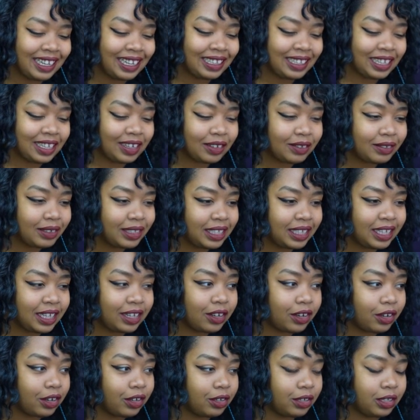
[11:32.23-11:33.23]
They don't really get
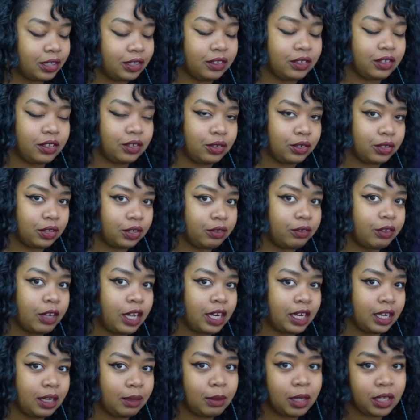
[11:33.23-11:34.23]
hurt until you start
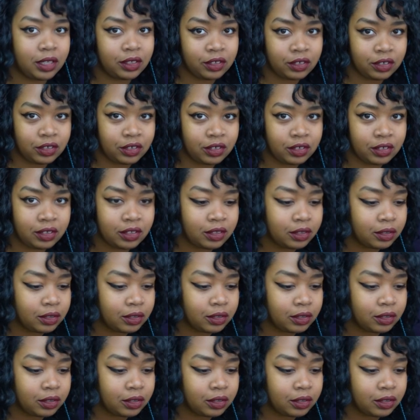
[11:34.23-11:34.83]
fighting monsters.